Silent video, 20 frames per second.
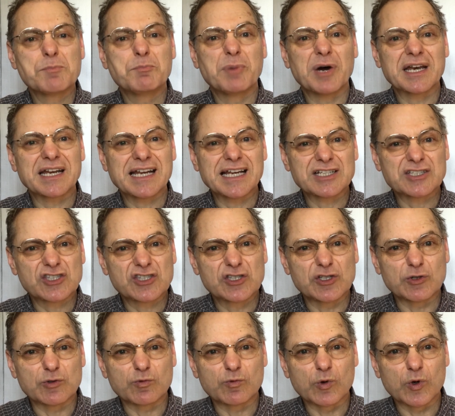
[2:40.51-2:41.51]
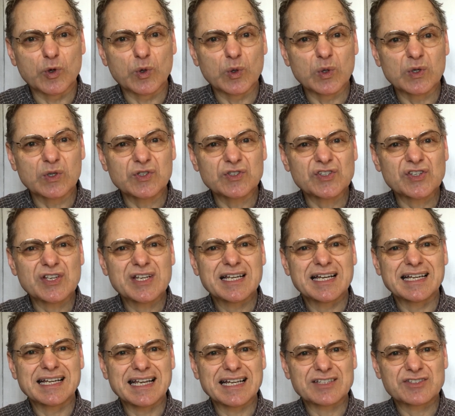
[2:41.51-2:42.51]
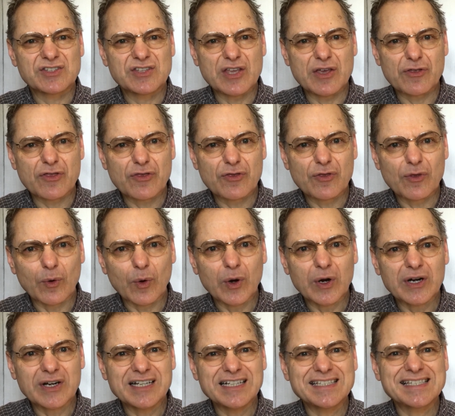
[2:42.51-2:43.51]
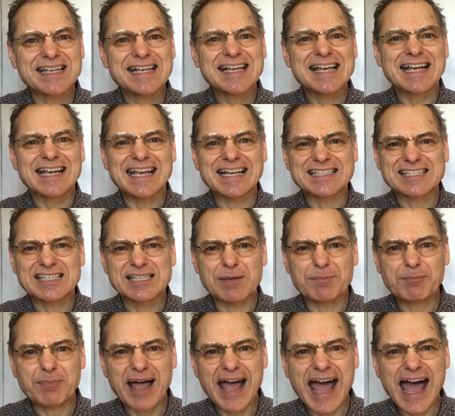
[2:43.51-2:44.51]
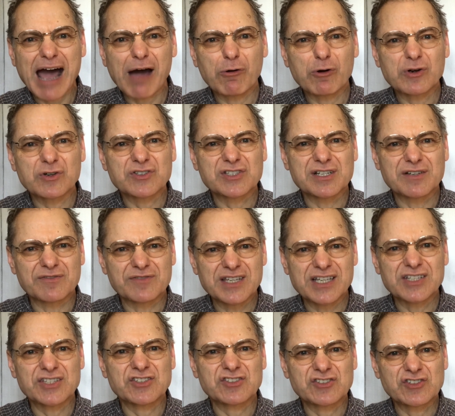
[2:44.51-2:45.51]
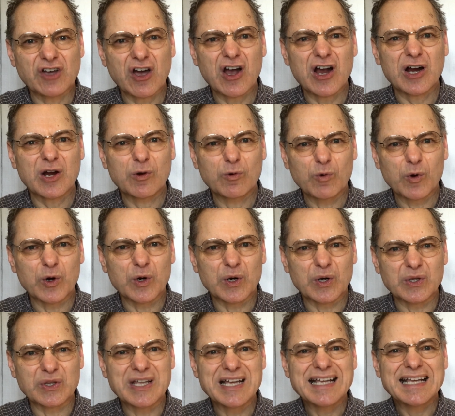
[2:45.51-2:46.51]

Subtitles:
but against the rulers, against the authorities, against the powers of this dark world,